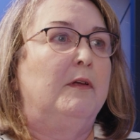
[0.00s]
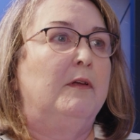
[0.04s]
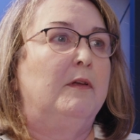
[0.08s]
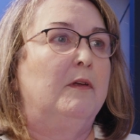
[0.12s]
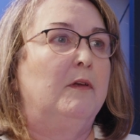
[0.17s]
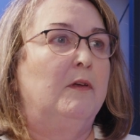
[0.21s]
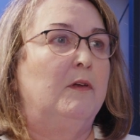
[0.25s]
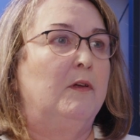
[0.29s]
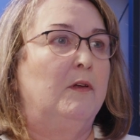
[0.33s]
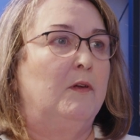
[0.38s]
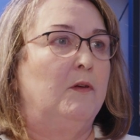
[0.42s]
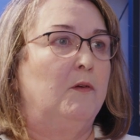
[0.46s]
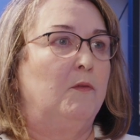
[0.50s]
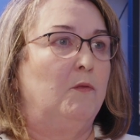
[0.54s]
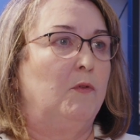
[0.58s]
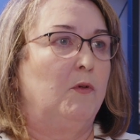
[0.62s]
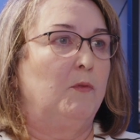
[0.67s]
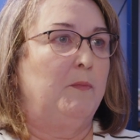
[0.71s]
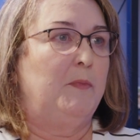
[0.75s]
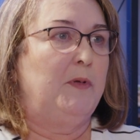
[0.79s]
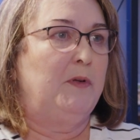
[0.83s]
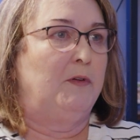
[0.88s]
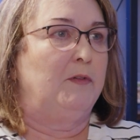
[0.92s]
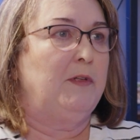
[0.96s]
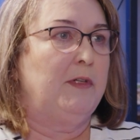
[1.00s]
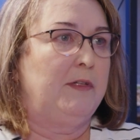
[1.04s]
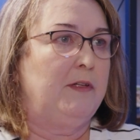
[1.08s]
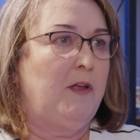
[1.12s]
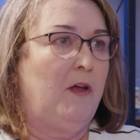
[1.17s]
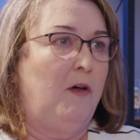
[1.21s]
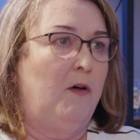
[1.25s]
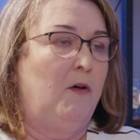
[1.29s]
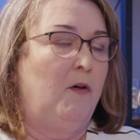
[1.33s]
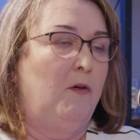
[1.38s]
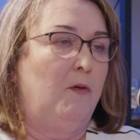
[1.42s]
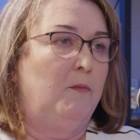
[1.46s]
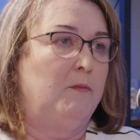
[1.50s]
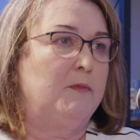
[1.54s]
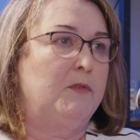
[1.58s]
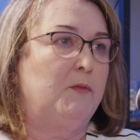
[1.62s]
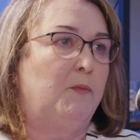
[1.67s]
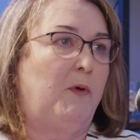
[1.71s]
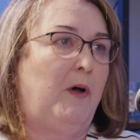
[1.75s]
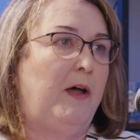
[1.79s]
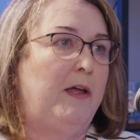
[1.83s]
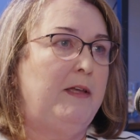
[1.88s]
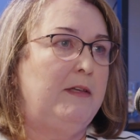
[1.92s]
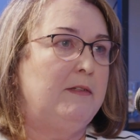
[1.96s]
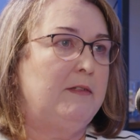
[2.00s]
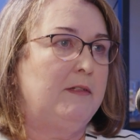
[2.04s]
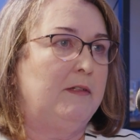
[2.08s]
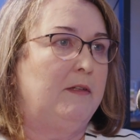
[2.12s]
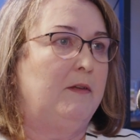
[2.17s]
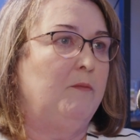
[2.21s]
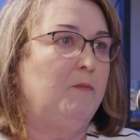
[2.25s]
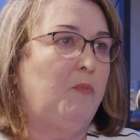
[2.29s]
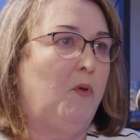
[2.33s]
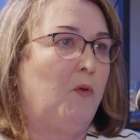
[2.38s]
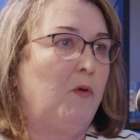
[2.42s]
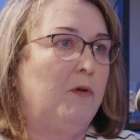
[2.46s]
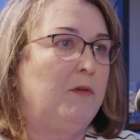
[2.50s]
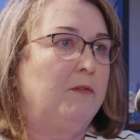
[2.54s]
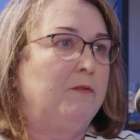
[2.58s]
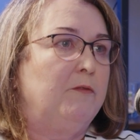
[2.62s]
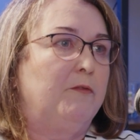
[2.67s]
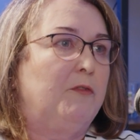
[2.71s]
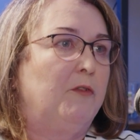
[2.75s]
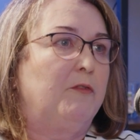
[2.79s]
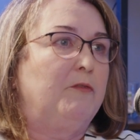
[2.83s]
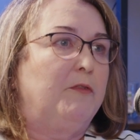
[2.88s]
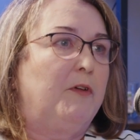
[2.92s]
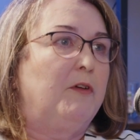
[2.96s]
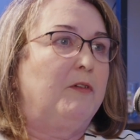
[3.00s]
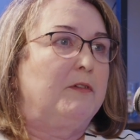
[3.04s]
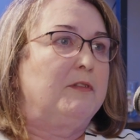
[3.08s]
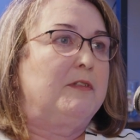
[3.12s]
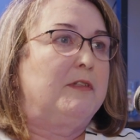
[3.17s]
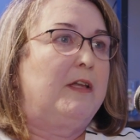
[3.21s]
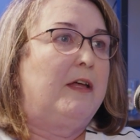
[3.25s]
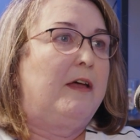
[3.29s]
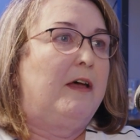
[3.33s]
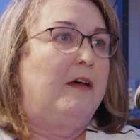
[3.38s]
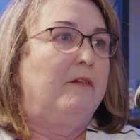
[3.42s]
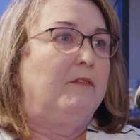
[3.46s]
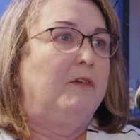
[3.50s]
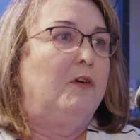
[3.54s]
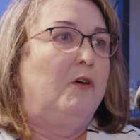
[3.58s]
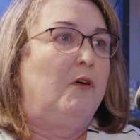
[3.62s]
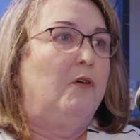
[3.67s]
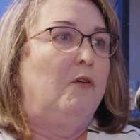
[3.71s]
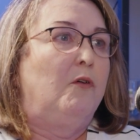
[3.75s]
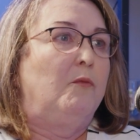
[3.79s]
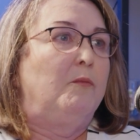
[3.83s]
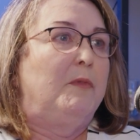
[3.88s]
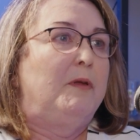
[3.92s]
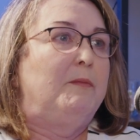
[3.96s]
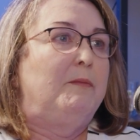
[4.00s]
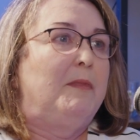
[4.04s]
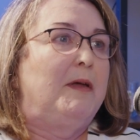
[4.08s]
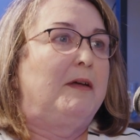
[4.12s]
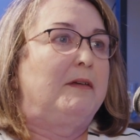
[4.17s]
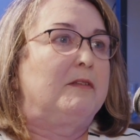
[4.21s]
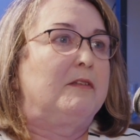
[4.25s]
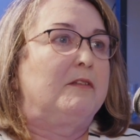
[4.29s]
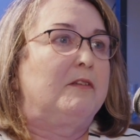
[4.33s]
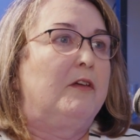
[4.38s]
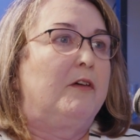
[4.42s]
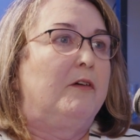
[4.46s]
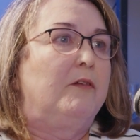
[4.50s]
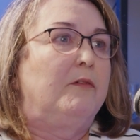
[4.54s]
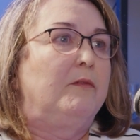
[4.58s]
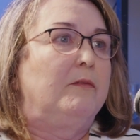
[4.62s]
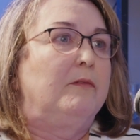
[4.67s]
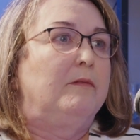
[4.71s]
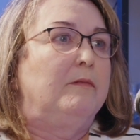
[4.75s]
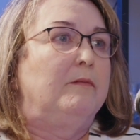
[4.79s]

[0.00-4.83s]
Mm-hmm. We're building homes. Why is it important for folks to have a home in Mexico?